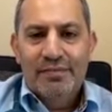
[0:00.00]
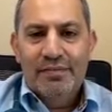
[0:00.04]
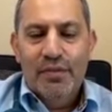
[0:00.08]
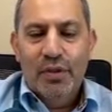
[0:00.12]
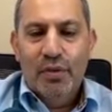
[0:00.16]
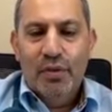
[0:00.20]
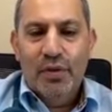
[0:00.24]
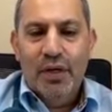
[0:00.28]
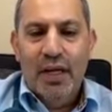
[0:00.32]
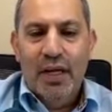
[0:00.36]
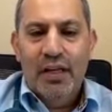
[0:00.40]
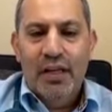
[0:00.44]

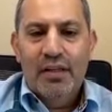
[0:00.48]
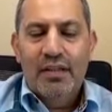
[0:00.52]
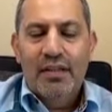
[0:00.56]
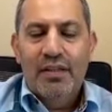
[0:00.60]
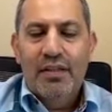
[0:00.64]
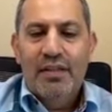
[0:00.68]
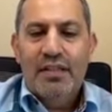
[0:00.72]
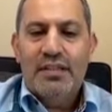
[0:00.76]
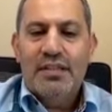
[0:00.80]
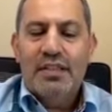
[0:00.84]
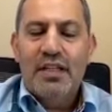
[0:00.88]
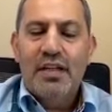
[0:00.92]
Okay,
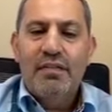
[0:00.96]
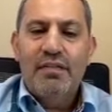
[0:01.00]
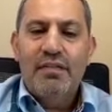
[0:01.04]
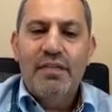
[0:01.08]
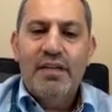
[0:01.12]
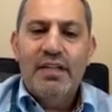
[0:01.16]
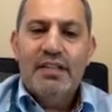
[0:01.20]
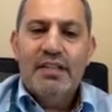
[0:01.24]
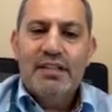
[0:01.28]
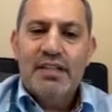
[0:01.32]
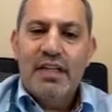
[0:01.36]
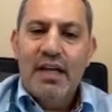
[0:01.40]
the
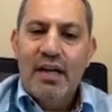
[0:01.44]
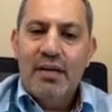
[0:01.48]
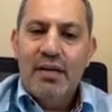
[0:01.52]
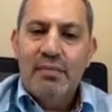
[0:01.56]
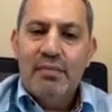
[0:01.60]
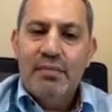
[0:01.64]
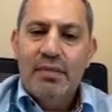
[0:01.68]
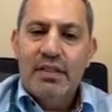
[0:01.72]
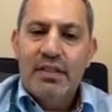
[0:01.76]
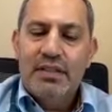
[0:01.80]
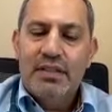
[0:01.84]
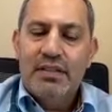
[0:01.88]

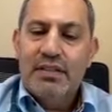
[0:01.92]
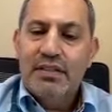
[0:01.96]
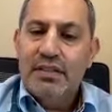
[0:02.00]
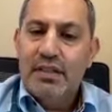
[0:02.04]
self-exam is